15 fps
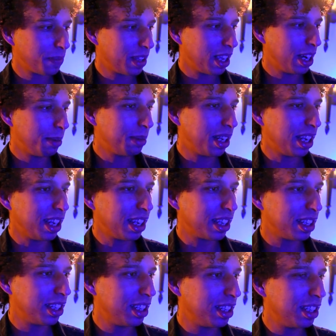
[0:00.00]
I'm like,
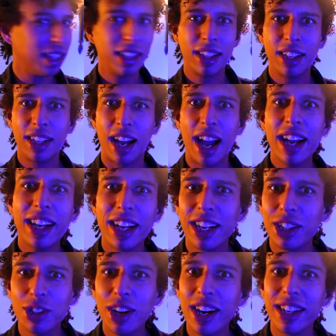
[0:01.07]
I gotta
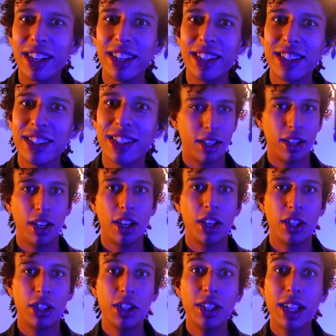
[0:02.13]
try this.
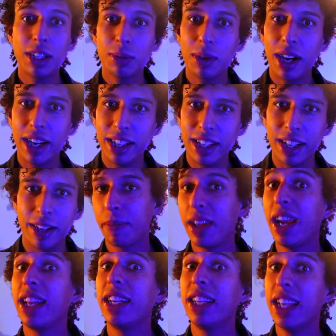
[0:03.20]
So that's what I did.
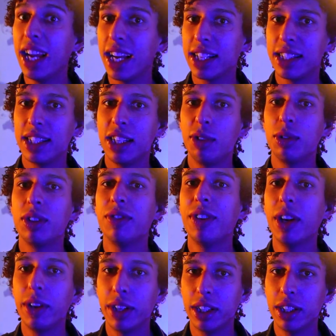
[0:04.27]
And yes, it was
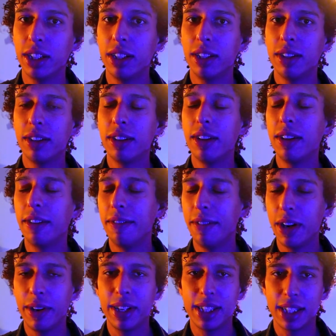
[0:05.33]
very good.
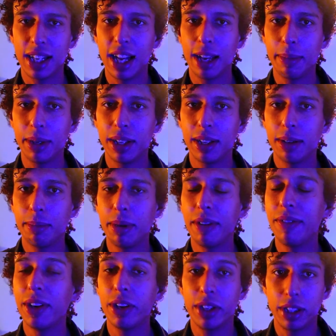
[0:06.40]
Very slimy, but
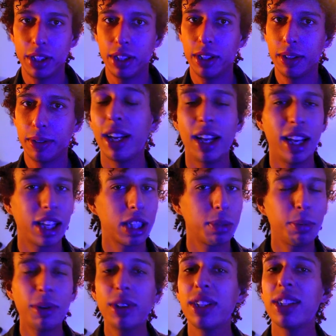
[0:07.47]
very good.
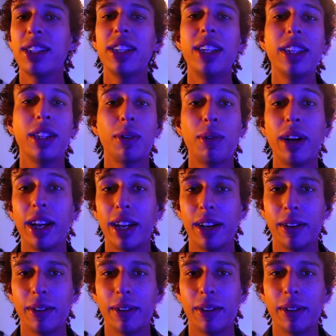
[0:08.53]
Explore the city in the rain.